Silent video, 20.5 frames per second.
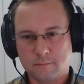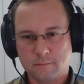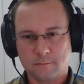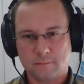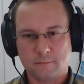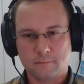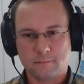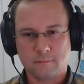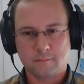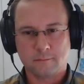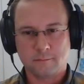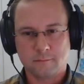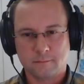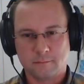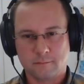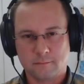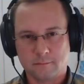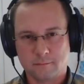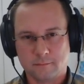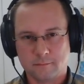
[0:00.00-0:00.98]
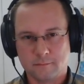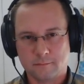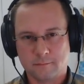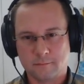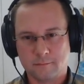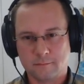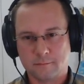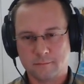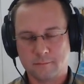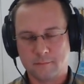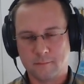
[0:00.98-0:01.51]

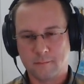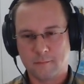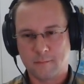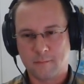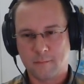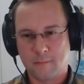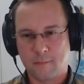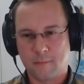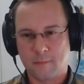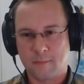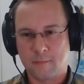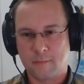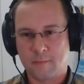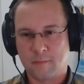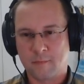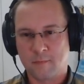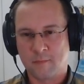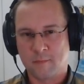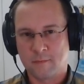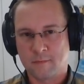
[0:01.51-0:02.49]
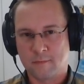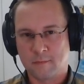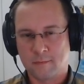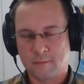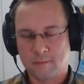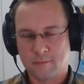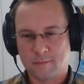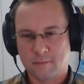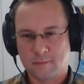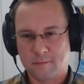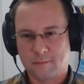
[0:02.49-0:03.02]

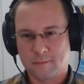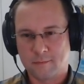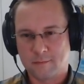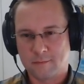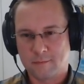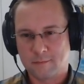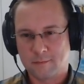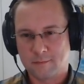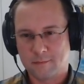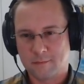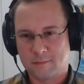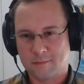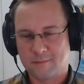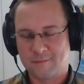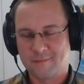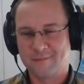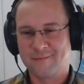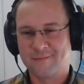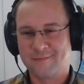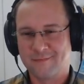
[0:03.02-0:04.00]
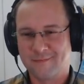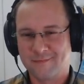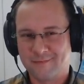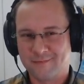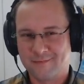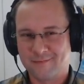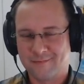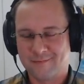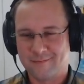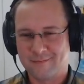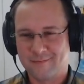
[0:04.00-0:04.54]

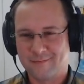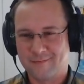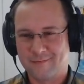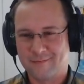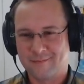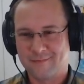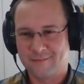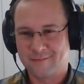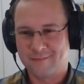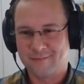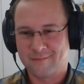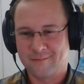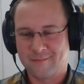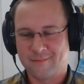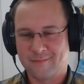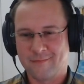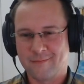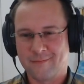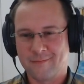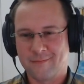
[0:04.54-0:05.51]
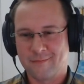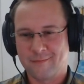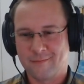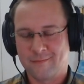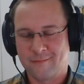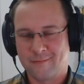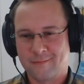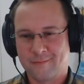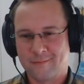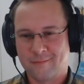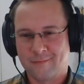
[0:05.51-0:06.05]

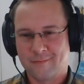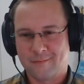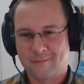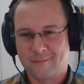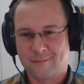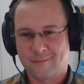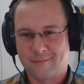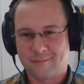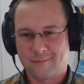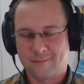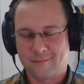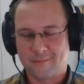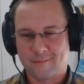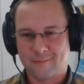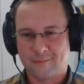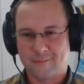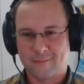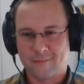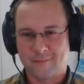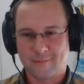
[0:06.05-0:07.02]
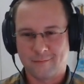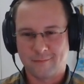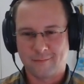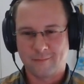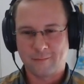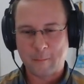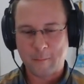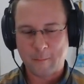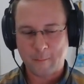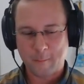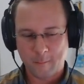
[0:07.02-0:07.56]

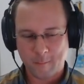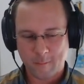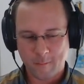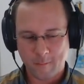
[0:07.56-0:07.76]
This person isn't speaking.